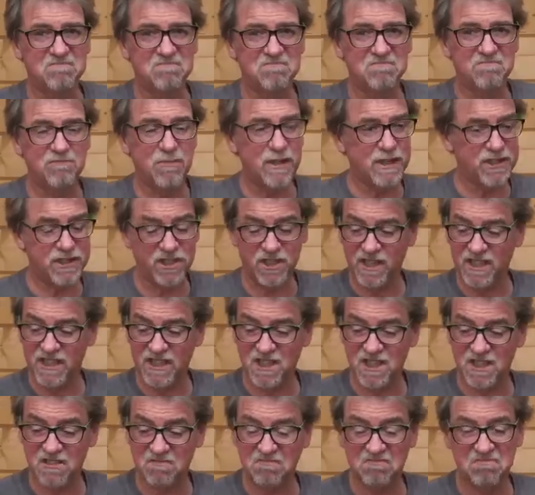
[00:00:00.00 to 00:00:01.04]
which
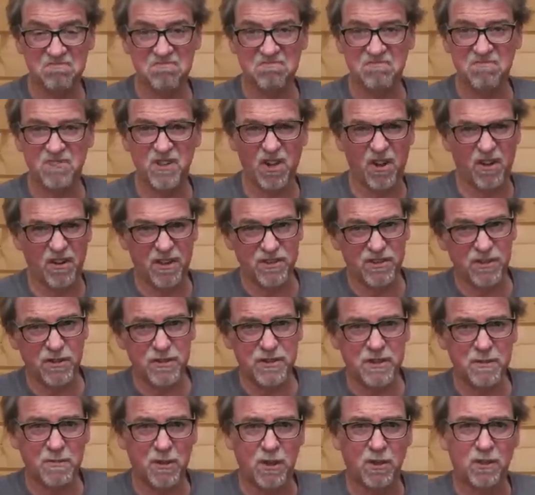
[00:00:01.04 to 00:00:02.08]
is
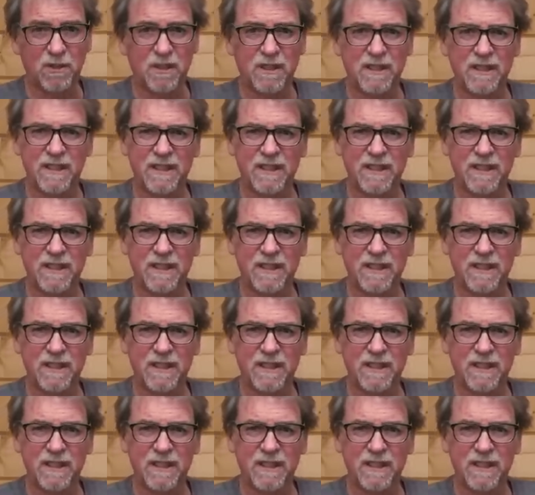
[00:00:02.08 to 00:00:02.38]
non-adjustable.